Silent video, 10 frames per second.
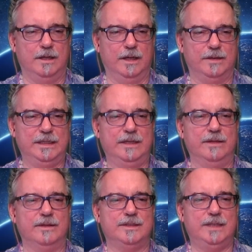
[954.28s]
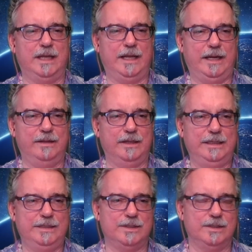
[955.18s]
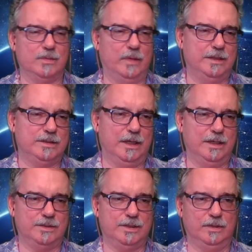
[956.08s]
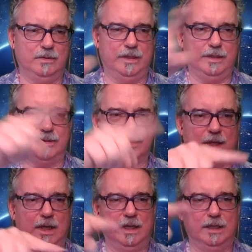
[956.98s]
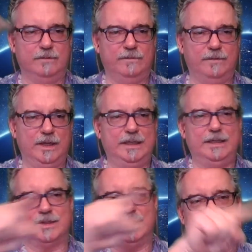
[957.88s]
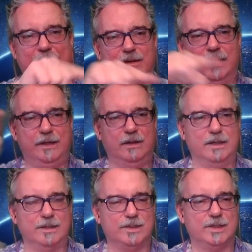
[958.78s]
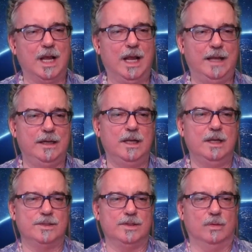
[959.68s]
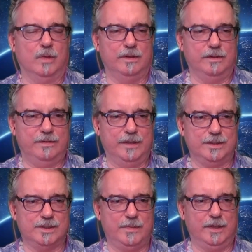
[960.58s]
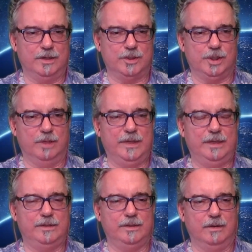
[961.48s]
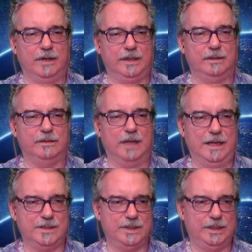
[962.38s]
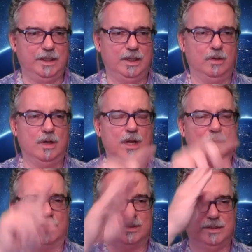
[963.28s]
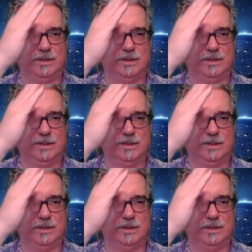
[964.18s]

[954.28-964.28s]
At the end of the day, the easiest way to tell you too is infinity is an eight laying on its side. So one of the things Spirit showed me during ICU was to